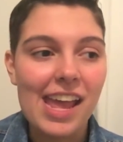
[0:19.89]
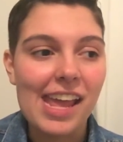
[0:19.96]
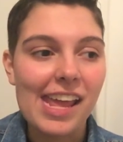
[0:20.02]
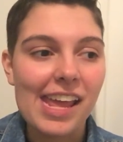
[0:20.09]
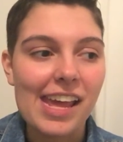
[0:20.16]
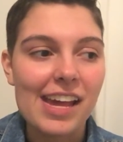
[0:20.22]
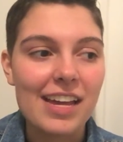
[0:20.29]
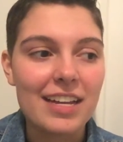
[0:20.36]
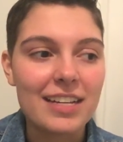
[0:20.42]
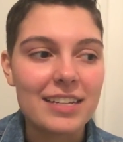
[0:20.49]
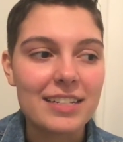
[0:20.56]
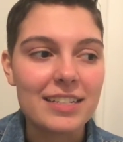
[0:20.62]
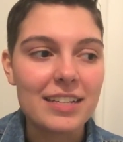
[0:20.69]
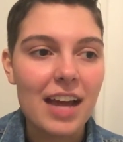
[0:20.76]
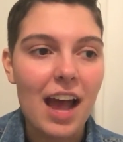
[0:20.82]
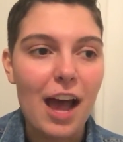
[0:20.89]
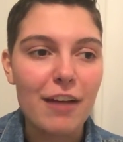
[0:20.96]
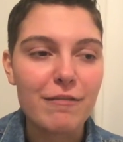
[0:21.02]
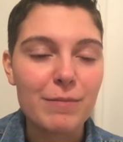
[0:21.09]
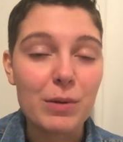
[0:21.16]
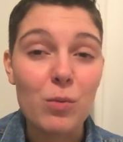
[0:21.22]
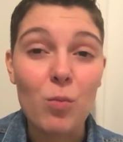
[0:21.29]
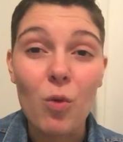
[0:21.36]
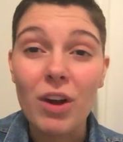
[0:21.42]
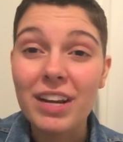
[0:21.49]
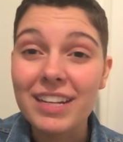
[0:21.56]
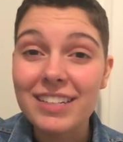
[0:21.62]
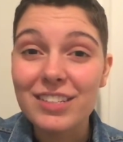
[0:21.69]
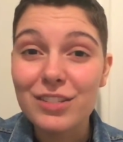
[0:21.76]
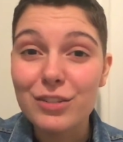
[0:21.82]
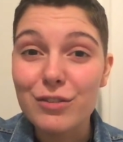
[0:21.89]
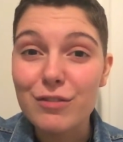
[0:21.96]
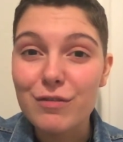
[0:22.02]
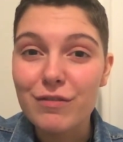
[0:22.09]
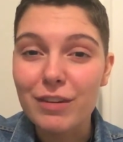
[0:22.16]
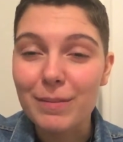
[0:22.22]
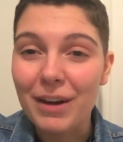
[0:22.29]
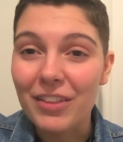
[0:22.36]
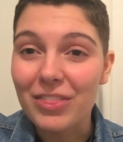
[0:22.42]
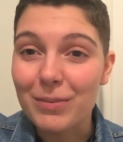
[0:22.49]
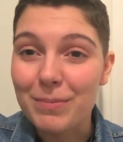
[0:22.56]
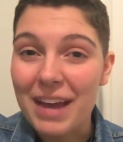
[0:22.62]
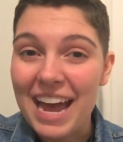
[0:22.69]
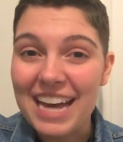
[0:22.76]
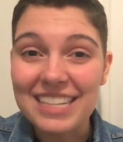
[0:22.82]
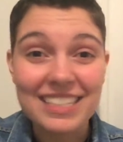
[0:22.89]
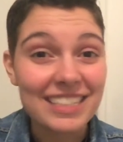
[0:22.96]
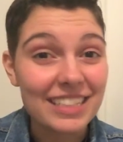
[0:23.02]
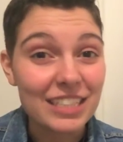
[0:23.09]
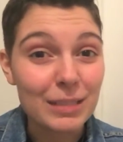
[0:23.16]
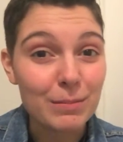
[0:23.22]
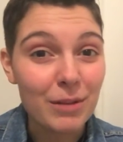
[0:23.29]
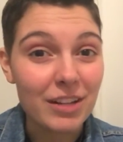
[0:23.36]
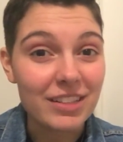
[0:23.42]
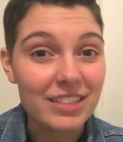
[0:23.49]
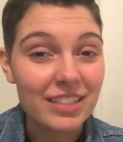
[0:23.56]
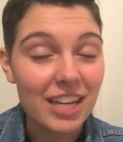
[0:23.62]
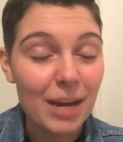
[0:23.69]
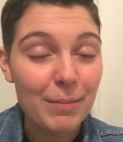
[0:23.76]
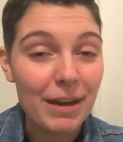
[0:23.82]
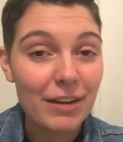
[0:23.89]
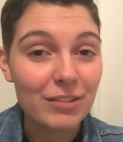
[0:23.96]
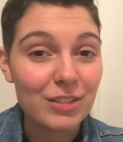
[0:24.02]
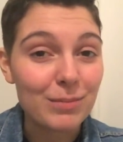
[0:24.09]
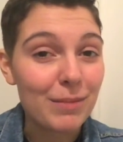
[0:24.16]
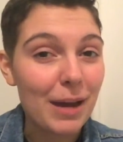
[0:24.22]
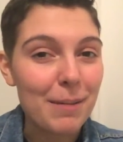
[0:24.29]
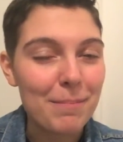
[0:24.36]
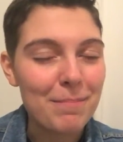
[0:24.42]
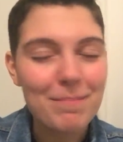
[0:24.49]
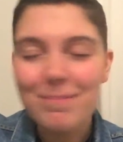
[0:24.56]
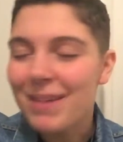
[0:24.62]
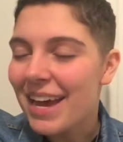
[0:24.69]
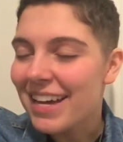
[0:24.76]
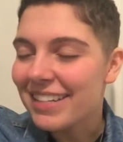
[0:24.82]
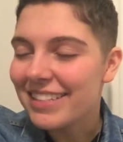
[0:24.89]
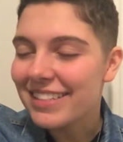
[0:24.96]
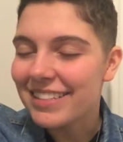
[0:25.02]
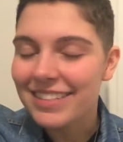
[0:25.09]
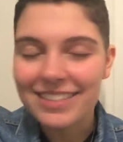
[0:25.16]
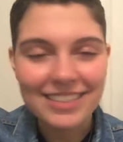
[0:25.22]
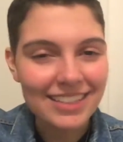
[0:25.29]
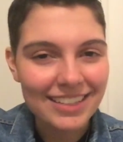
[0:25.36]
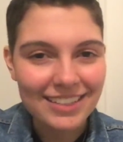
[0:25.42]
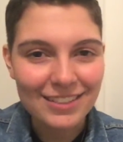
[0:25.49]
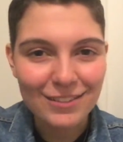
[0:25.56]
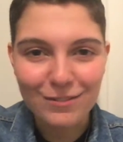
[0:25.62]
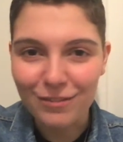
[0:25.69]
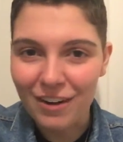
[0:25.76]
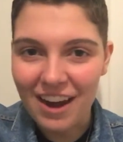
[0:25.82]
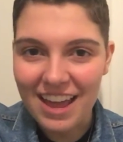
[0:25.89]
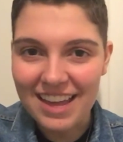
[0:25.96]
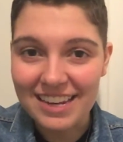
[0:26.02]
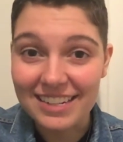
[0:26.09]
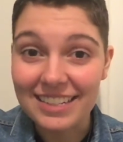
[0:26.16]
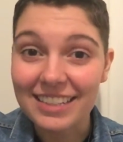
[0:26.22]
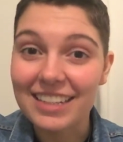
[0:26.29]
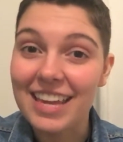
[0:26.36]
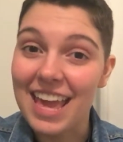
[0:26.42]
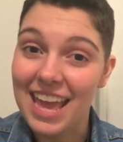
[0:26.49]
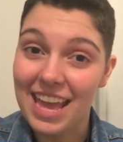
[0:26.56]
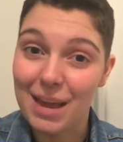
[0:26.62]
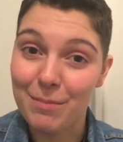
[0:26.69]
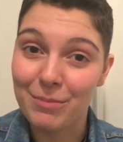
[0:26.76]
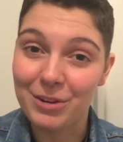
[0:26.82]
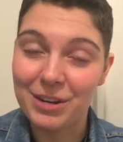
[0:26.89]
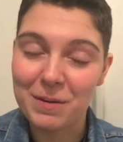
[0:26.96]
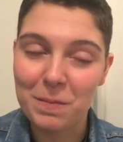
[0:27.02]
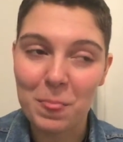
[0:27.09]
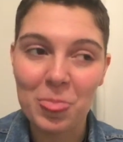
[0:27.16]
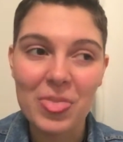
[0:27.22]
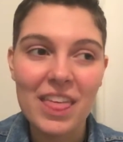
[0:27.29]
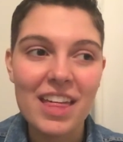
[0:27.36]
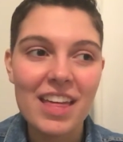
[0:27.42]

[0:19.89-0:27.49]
And I've been wanting to, for about the past six months, come out to my best cis friend, Cameron